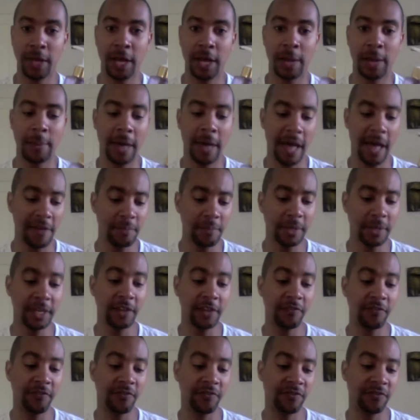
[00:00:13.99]
Um, I've been
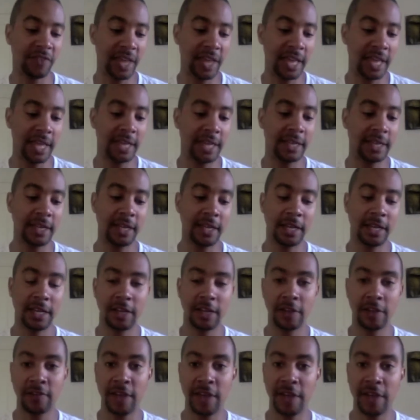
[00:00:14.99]
a fan
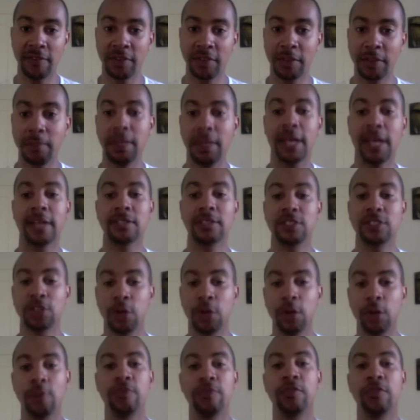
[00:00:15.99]
of African black
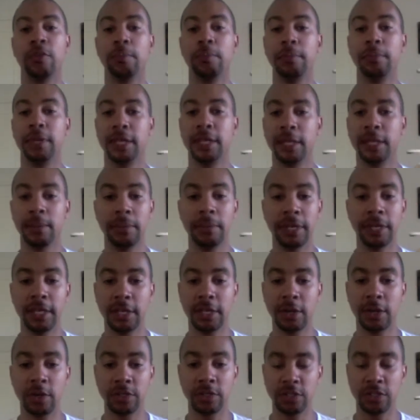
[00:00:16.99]
soap for many, many
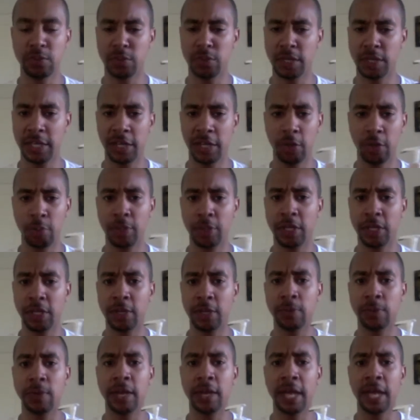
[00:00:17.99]
years. It really helped me
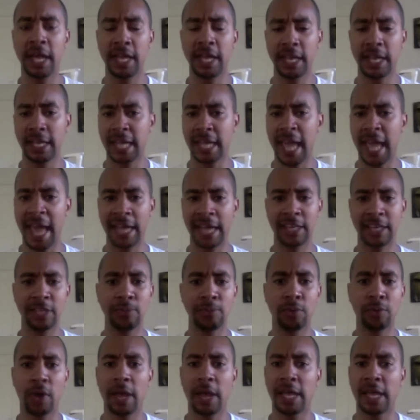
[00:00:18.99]
when I had like an acne
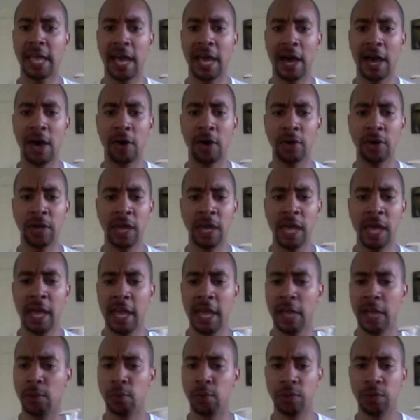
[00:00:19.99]
breakout.
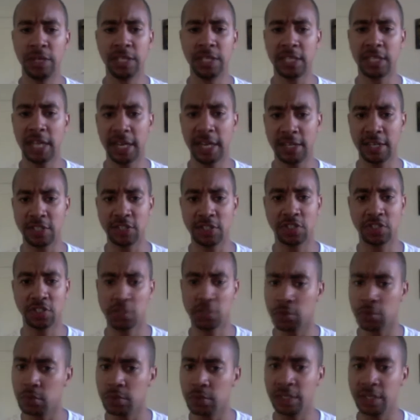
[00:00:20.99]
It really kind of just
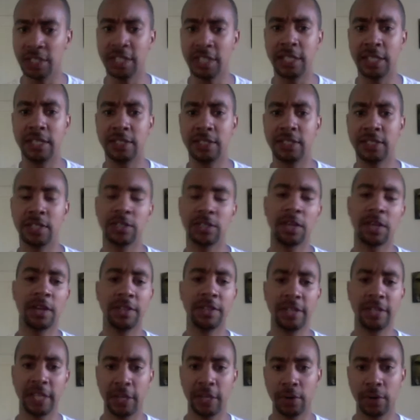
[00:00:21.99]
soothed it and took all
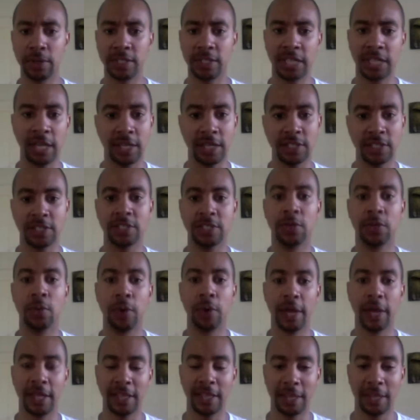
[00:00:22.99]
the irritation
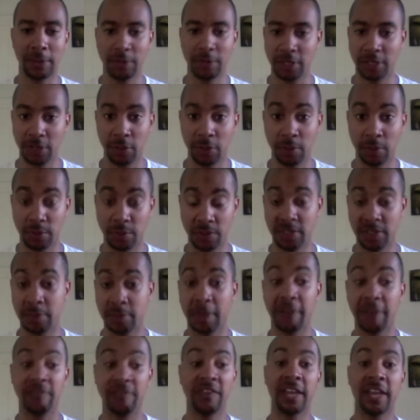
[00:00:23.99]
away that you know was in
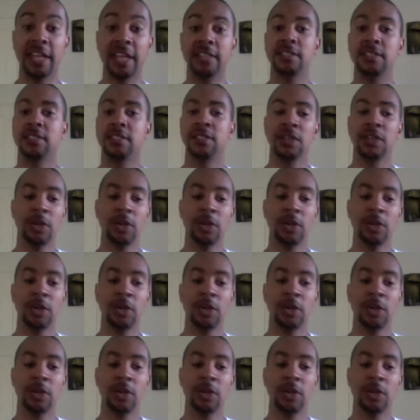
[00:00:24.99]
my face.